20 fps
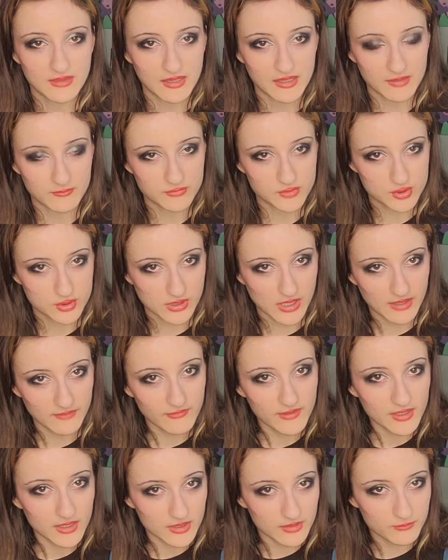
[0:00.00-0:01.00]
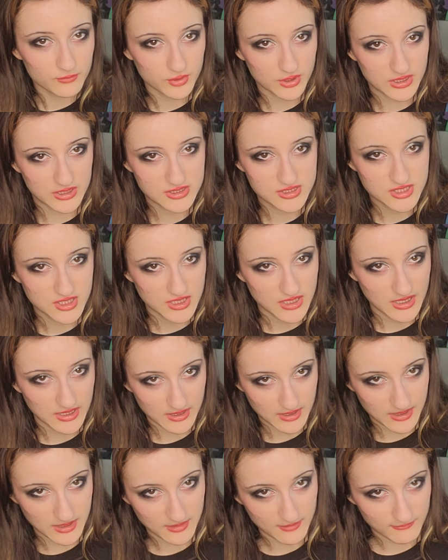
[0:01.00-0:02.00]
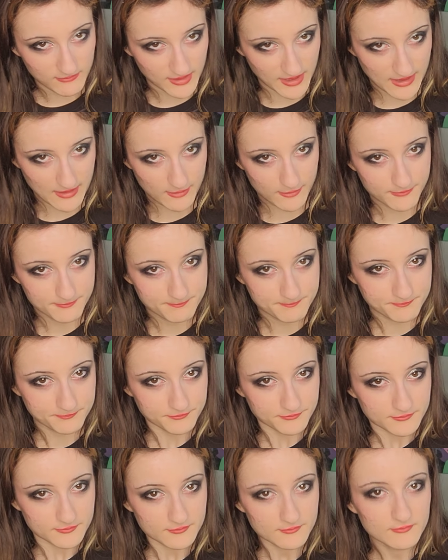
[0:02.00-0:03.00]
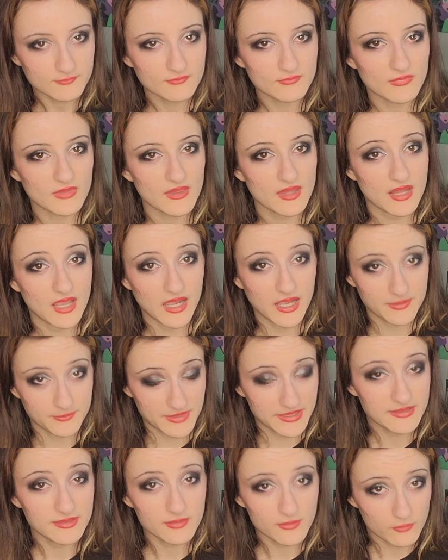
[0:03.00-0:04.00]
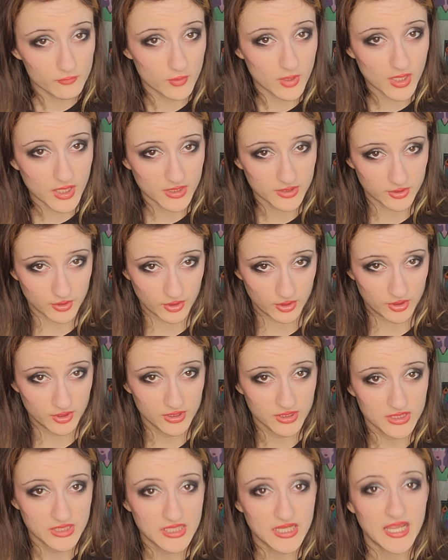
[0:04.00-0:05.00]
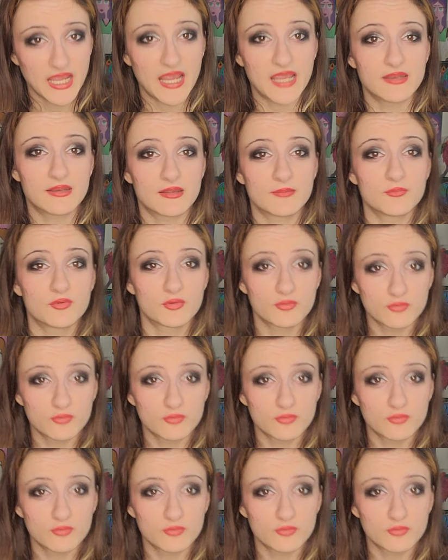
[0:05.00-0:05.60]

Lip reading: that I'm driving on a bridge, it gives out, I'm in the water, and I'm